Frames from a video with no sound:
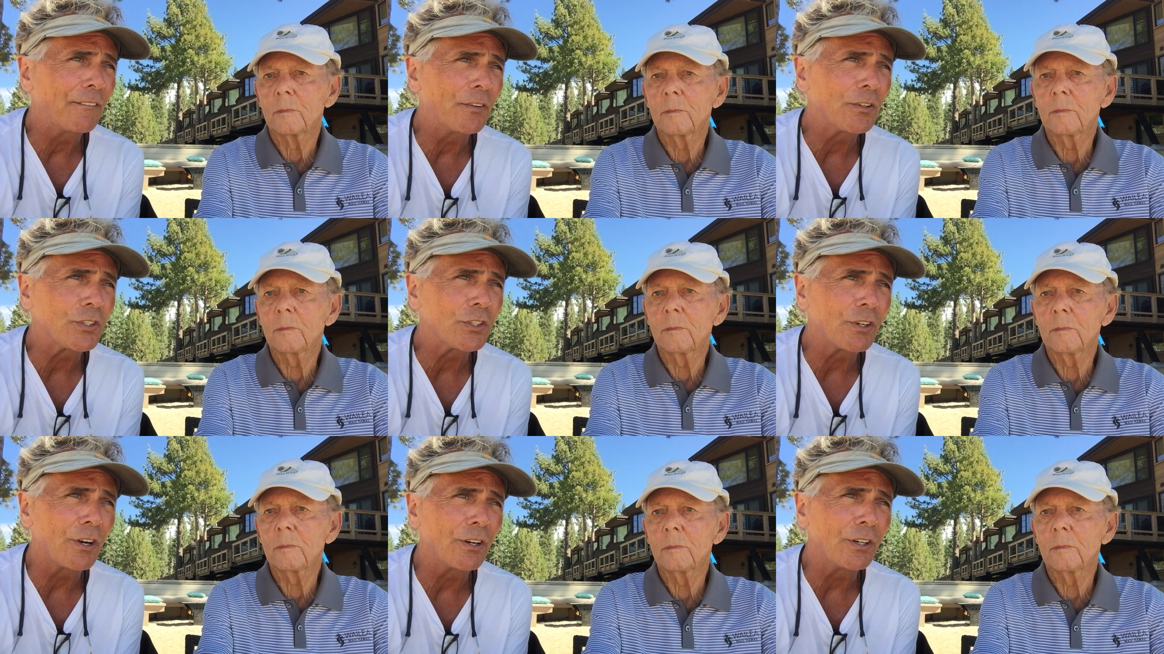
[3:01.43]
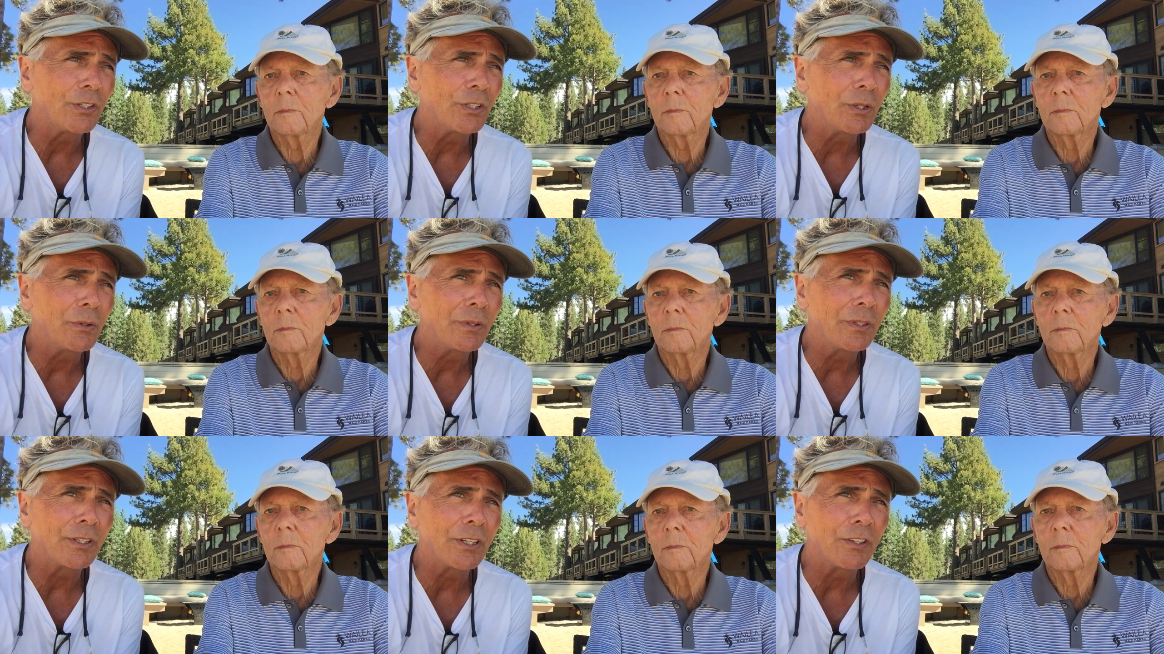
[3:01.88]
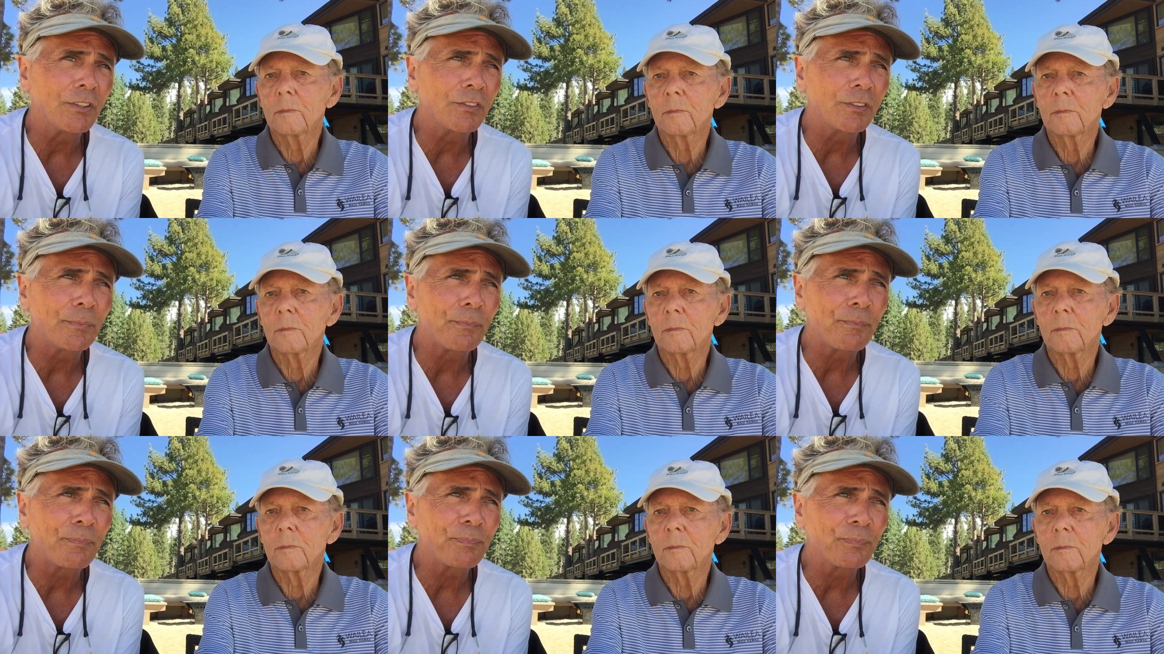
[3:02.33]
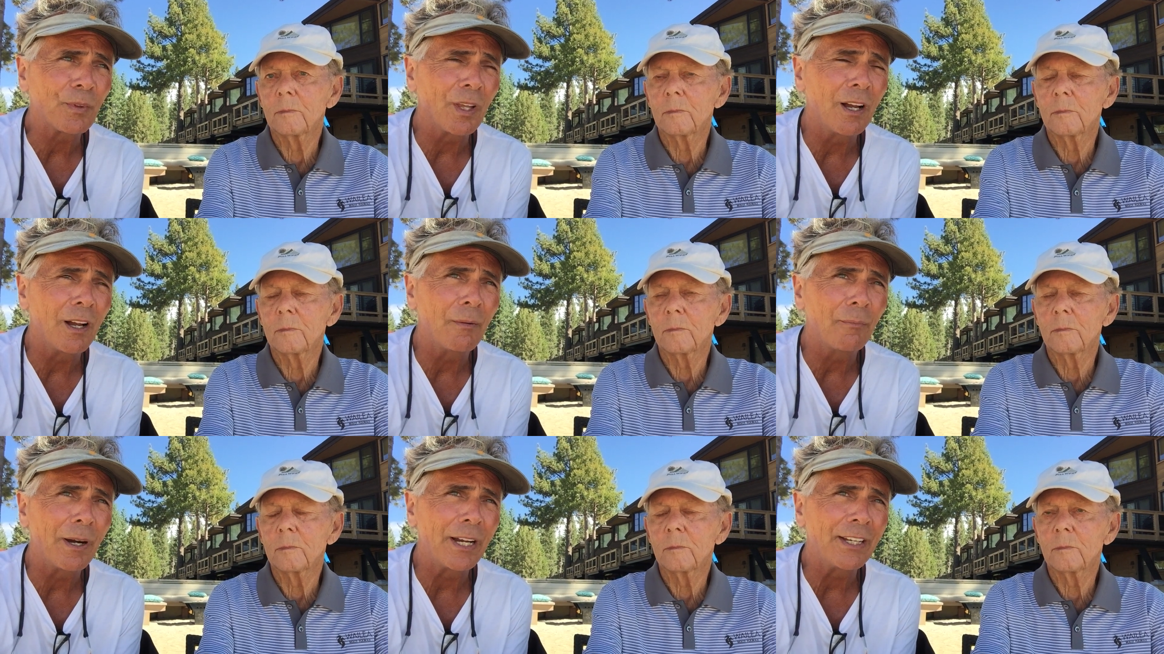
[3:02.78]
Speaker 1: I first started doing this,
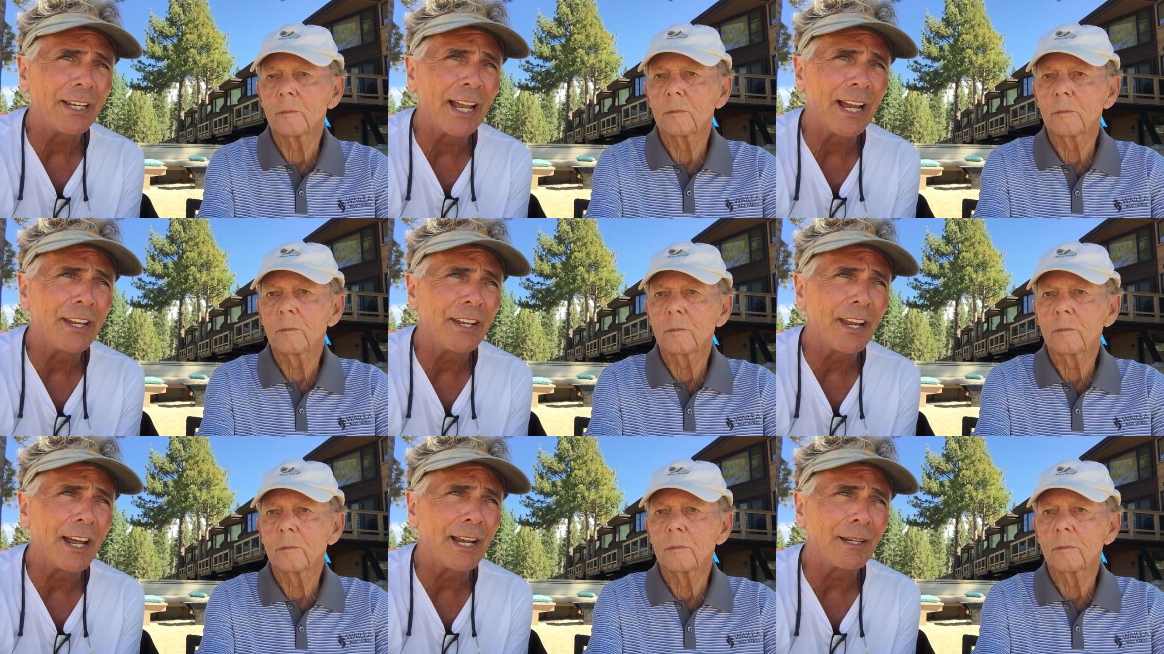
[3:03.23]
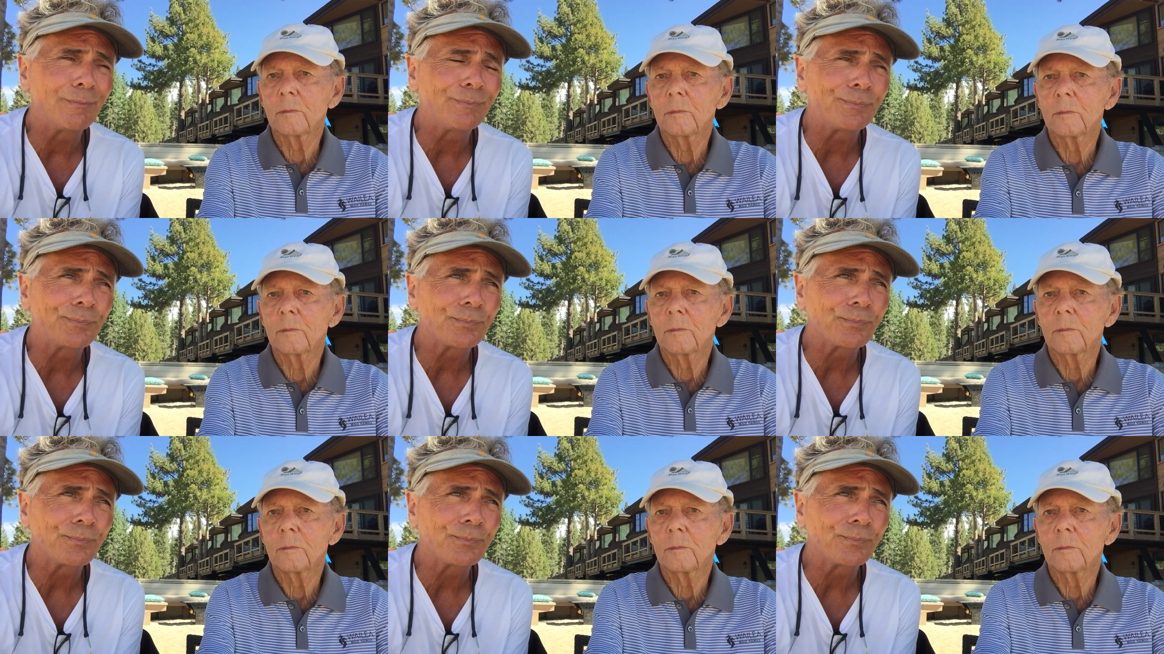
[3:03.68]
uh, my dad and I,